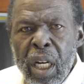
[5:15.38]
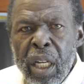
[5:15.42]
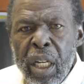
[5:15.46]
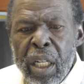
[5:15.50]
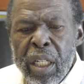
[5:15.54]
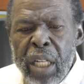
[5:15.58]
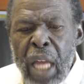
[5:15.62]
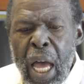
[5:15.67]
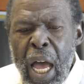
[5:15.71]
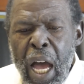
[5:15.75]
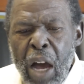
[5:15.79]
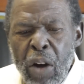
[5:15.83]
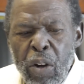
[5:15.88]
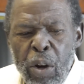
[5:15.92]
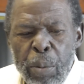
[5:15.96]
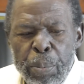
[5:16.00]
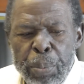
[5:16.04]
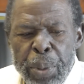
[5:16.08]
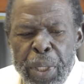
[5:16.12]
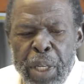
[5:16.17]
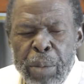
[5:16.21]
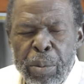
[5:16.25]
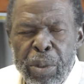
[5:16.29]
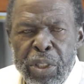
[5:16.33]
our
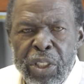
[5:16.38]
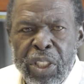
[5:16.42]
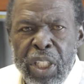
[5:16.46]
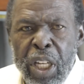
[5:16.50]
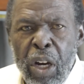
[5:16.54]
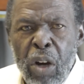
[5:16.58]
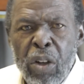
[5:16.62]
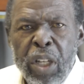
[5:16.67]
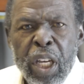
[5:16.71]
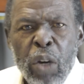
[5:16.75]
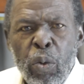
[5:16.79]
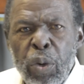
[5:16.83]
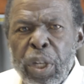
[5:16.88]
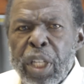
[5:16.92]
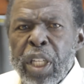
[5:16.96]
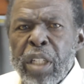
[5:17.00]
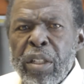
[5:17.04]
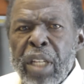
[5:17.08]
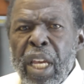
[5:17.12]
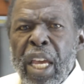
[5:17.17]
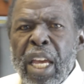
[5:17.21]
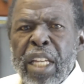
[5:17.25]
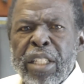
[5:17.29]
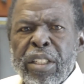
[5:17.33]
people say, okay, we can
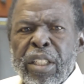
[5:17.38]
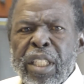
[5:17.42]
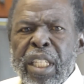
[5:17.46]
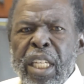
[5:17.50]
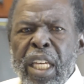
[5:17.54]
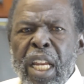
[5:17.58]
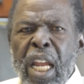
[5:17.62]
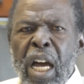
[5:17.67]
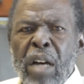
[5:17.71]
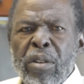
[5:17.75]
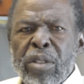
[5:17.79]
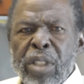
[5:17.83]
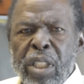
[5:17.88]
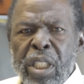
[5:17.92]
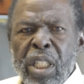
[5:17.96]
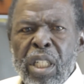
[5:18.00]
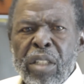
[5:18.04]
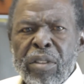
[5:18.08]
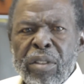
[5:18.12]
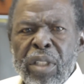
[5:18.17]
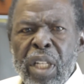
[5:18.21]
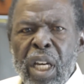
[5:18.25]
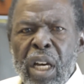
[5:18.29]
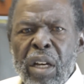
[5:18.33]
educate
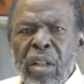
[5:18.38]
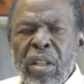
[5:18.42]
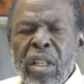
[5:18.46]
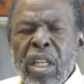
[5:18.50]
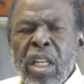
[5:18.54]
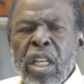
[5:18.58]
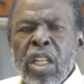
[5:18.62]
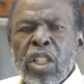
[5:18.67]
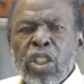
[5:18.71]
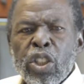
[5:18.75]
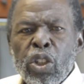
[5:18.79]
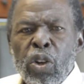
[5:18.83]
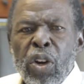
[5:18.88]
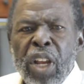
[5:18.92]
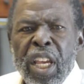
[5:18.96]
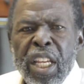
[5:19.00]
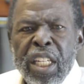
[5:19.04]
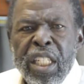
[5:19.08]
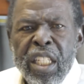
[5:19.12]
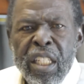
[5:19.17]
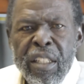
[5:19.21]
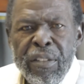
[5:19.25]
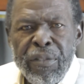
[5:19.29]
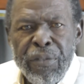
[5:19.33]
ourselves now. So they
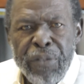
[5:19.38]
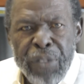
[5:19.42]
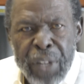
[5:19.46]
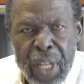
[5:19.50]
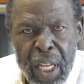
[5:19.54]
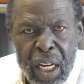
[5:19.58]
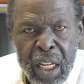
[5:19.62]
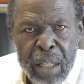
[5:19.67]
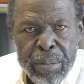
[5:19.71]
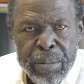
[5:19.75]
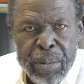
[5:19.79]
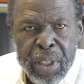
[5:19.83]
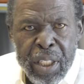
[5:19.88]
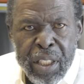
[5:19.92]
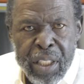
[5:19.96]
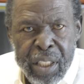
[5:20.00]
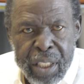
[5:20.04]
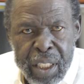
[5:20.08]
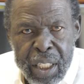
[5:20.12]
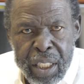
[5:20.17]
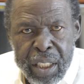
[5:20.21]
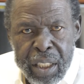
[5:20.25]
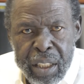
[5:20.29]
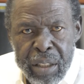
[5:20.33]
developed a
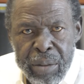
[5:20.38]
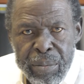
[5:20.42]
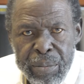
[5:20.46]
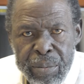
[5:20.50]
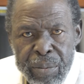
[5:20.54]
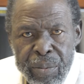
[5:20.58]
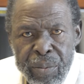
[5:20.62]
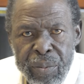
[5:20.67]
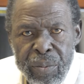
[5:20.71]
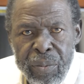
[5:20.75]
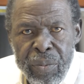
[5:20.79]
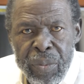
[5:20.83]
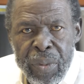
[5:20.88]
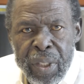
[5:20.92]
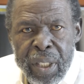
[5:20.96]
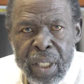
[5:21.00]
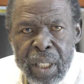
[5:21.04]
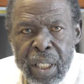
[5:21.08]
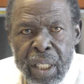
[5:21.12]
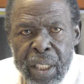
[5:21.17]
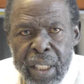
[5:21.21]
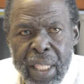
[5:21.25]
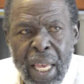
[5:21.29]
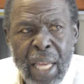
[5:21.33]
system.
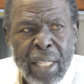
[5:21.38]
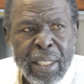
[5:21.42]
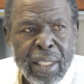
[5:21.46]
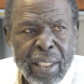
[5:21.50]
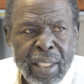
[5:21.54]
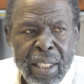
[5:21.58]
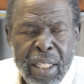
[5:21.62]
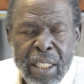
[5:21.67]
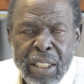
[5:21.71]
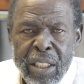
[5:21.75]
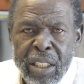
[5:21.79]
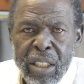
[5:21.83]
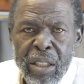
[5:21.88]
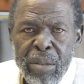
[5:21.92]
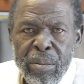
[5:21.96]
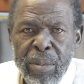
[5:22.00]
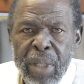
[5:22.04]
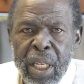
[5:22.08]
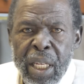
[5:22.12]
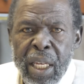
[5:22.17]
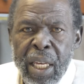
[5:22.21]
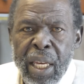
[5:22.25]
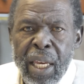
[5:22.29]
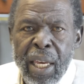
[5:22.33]
That system
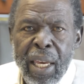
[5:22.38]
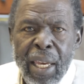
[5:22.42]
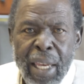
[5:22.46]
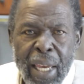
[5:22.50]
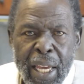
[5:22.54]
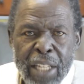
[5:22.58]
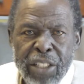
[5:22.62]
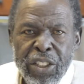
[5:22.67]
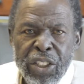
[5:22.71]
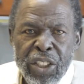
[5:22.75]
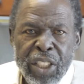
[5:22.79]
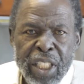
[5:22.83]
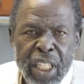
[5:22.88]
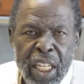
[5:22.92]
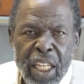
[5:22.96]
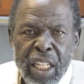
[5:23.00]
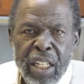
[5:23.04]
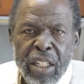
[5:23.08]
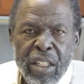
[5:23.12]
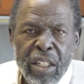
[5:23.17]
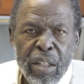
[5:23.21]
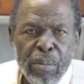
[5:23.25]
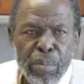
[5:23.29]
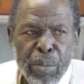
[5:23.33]

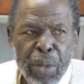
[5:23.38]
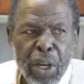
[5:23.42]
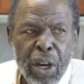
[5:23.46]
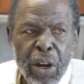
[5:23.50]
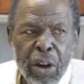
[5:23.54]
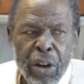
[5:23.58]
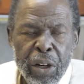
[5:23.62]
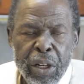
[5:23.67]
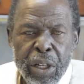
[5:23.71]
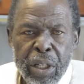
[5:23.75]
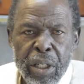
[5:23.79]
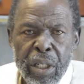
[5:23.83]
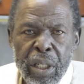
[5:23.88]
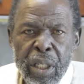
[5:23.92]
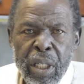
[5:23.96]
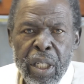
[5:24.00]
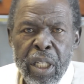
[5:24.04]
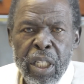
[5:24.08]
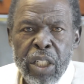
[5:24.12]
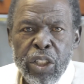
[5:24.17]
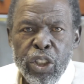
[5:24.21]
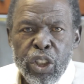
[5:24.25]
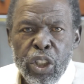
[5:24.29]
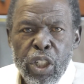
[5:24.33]
educated America
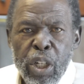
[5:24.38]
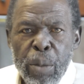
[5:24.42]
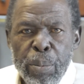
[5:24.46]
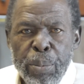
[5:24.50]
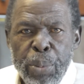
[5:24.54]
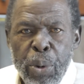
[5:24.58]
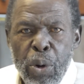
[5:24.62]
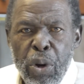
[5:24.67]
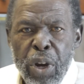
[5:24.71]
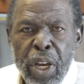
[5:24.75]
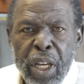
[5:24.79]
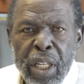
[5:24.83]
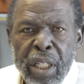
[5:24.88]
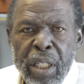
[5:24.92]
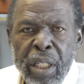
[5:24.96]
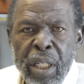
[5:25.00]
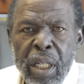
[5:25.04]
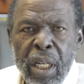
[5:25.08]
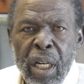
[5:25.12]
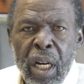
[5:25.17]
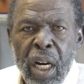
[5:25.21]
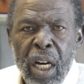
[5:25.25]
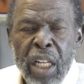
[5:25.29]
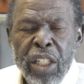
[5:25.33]
to the point
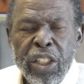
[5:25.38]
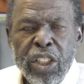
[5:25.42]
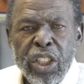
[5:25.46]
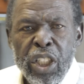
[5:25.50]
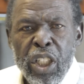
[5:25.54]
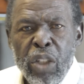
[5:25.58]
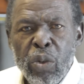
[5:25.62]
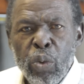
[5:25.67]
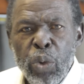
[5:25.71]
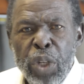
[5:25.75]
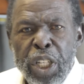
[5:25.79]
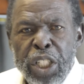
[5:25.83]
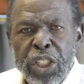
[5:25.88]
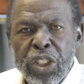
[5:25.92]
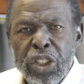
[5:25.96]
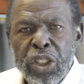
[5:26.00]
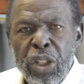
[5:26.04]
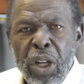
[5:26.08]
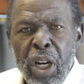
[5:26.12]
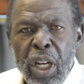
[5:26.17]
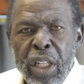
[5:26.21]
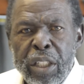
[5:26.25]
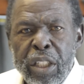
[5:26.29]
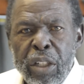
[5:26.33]
until we
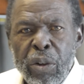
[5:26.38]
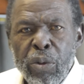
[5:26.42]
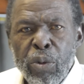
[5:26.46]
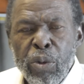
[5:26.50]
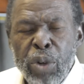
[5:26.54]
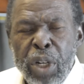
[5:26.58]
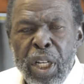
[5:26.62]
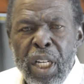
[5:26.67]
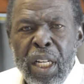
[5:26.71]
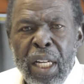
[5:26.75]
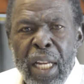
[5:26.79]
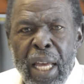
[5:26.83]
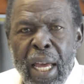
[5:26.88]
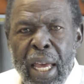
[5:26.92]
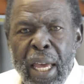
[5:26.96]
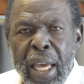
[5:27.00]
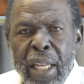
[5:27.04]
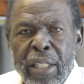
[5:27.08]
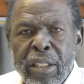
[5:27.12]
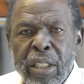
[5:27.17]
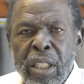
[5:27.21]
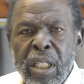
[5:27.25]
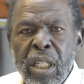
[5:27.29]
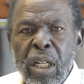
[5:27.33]
start to
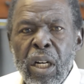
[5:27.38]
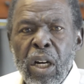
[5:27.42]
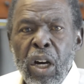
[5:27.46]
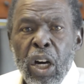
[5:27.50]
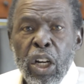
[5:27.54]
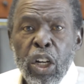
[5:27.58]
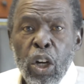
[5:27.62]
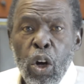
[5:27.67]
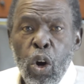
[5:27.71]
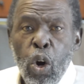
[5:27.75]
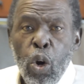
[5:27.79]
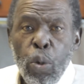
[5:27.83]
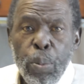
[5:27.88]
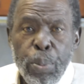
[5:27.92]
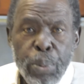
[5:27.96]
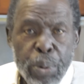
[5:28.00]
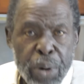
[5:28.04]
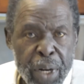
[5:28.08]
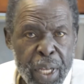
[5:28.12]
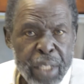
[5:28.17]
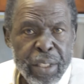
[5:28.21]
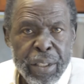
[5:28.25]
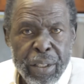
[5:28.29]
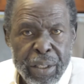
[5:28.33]
realize, or the
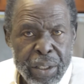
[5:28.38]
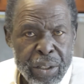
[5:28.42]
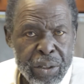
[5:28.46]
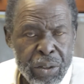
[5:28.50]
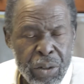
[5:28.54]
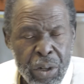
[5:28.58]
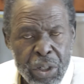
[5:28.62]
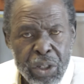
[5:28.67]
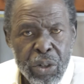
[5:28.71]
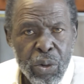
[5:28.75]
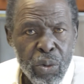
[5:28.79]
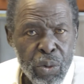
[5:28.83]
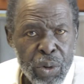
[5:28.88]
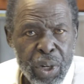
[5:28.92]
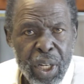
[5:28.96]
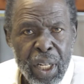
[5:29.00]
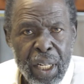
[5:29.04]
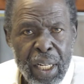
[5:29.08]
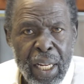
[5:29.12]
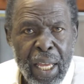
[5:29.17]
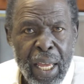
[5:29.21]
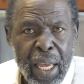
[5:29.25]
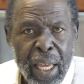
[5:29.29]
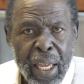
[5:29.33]
oppressors start to
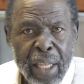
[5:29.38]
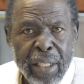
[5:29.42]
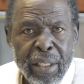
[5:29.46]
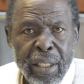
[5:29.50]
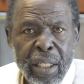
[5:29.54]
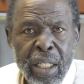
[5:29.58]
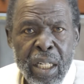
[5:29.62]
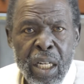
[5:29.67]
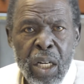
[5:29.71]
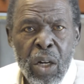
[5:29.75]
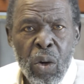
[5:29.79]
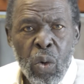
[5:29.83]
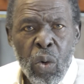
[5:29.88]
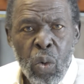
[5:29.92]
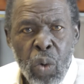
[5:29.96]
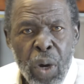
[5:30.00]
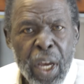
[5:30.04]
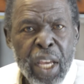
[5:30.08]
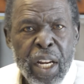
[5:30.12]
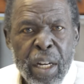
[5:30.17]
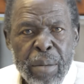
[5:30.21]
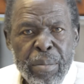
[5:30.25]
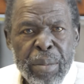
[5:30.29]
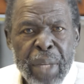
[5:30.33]
realize,
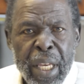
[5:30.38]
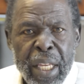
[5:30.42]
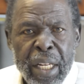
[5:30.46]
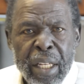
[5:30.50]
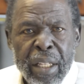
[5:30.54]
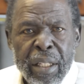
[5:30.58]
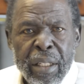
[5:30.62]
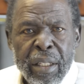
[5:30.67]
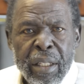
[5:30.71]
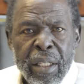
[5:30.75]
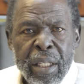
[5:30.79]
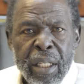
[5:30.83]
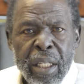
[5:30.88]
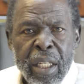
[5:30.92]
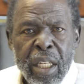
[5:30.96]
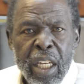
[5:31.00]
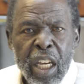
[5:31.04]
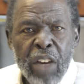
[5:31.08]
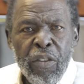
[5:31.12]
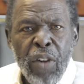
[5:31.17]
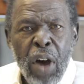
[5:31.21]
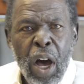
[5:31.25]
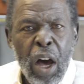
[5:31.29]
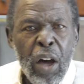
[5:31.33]
wait a minute,
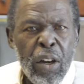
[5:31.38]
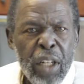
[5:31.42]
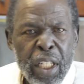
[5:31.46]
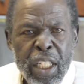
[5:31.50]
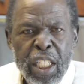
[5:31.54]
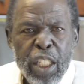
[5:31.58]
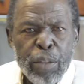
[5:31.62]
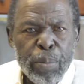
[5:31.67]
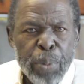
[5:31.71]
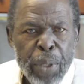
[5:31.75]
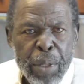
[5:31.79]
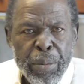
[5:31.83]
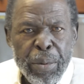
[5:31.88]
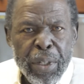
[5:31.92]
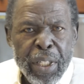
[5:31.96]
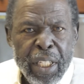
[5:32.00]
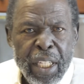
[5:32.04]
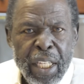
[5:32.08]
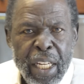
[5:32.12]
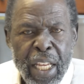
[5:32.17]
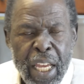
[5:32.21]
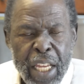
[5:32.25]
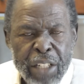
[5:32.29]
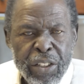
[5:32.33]
if all these people get
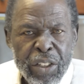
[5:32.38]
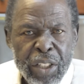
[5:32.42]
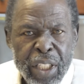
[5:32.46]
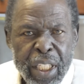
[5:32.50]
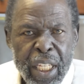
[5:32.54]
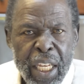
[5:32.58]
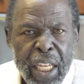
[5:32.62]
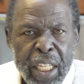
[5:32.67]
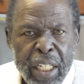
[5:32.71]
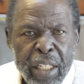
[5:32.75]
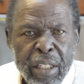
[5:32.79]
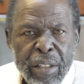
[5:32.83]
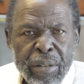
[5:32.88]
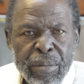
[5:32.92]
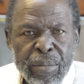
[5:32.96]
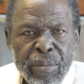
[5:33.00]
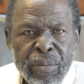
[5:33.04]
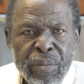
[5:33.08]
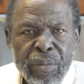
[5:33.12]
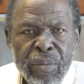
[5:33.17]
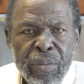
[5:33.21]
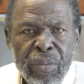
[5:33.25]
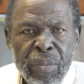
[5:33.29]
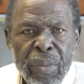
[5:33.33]
educated,
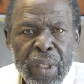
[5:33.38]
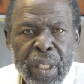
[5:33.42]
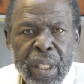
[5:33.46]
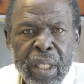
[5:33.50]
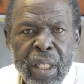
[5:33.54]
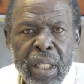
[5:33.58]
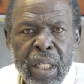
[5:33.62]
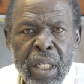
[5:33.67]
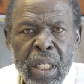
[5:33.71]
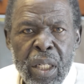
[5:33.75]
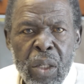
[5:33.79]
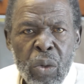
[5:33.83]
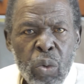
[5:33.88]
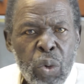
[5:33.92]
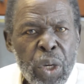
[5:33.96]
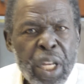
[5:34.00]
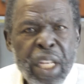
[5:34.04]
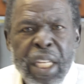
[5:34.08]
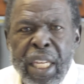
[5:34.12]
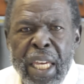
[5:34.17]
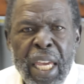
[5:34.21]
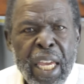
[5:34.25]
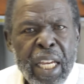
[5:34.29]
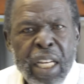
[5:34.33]
we
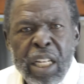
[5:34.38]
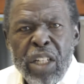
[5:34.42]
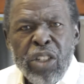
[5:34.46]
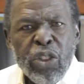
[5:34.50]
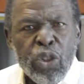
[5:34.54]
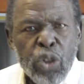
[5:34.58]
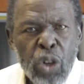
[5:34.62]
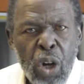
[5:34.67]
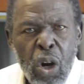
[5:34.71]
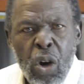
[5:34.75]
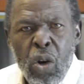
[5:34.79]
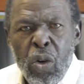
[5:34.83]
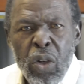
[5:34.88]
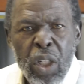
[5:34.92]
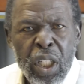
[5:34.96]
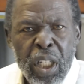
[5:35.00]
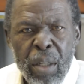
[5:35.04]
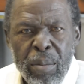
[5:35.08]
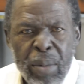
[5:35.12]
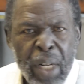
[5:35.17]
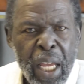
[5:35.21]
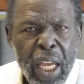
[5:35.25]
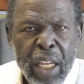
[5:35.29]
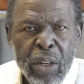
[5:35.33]
can't control
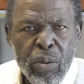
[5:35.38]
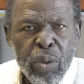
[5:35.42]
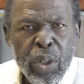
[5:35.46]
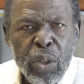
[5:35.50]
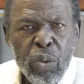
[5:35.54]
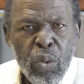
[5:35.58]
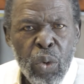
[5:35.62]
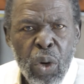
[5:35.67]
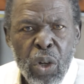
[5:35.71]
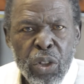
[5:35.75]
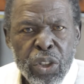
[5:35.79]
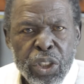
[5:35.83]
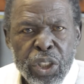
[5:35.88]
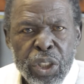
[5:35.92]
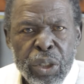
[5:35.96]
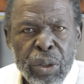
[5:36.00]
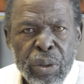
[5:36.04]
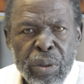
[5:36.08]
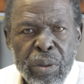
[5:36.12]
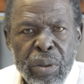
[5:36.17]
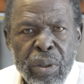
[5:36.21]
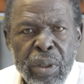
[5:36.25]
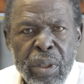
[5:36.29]
them like we want to.